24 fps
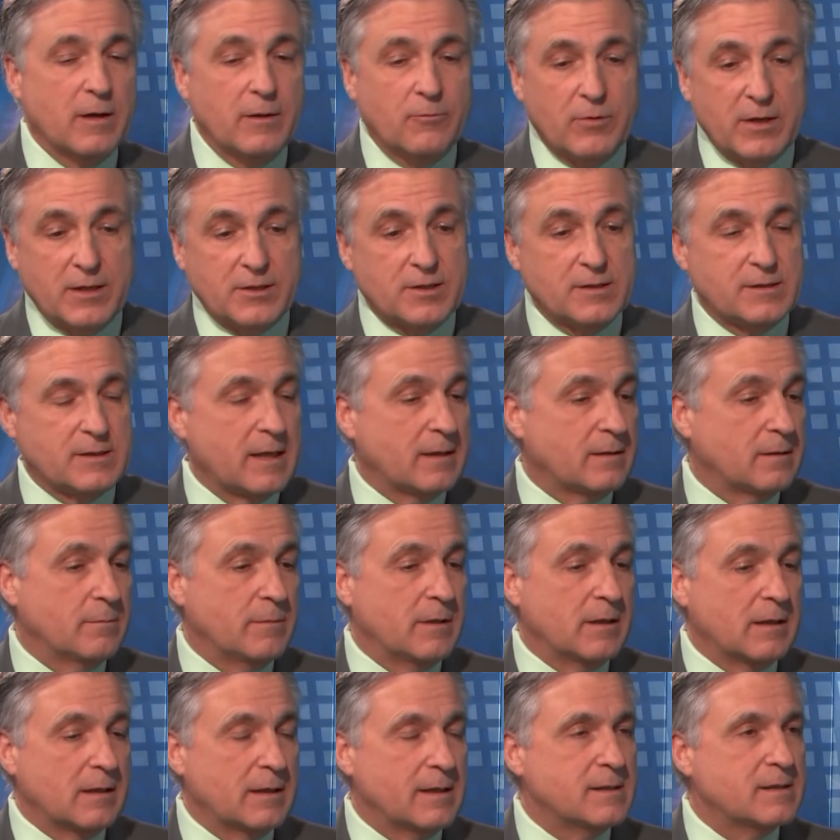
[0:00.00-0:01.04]
in regions like the
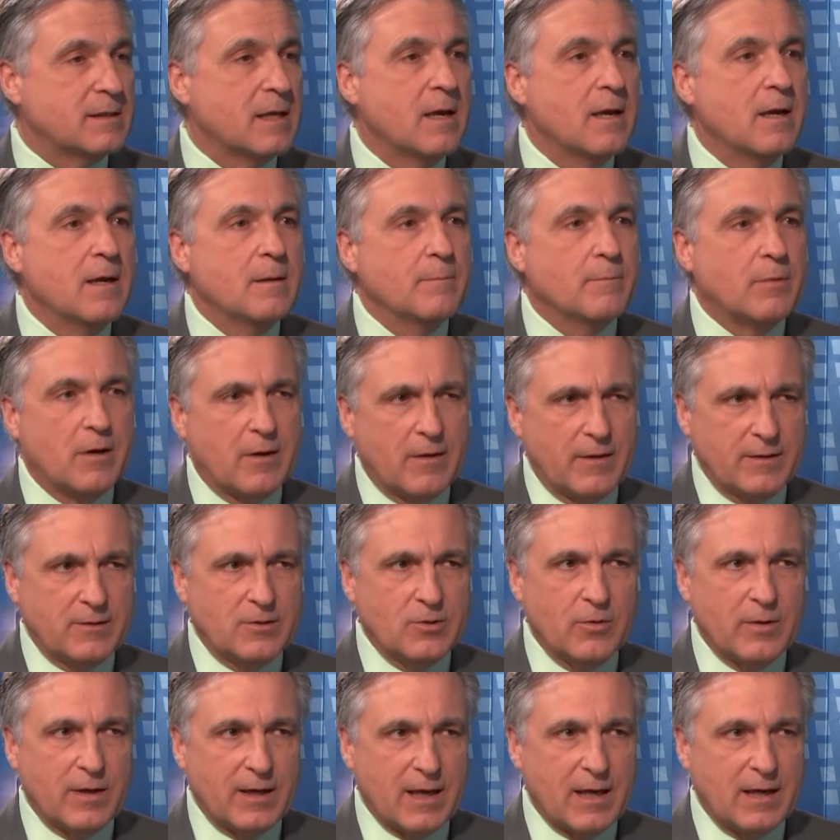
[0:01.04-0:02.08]
Middle East, but are they
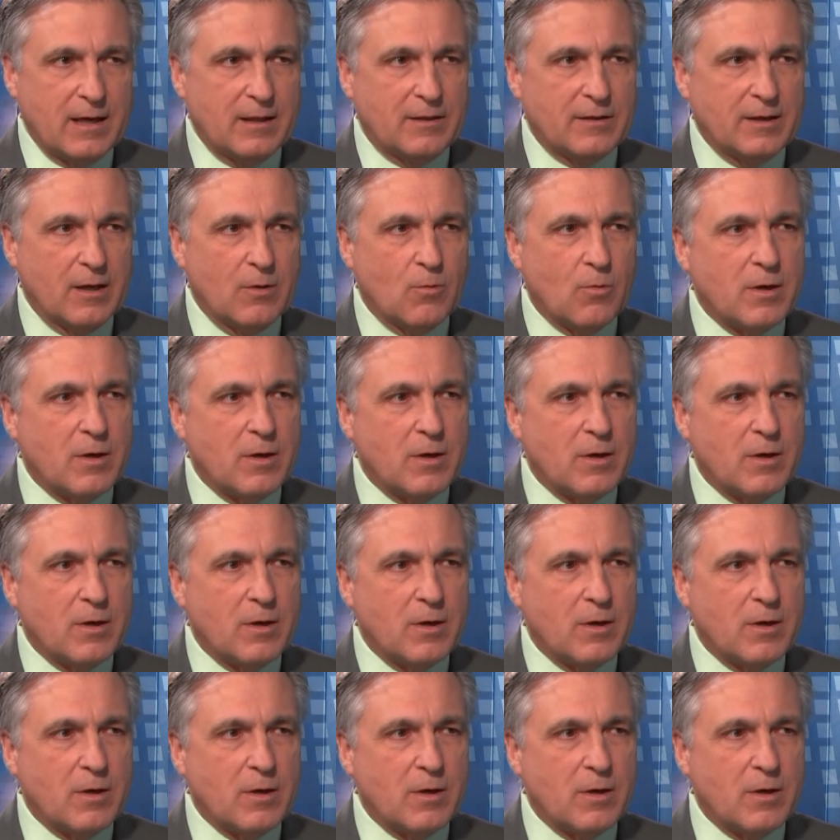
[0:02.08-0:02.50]
doing anything?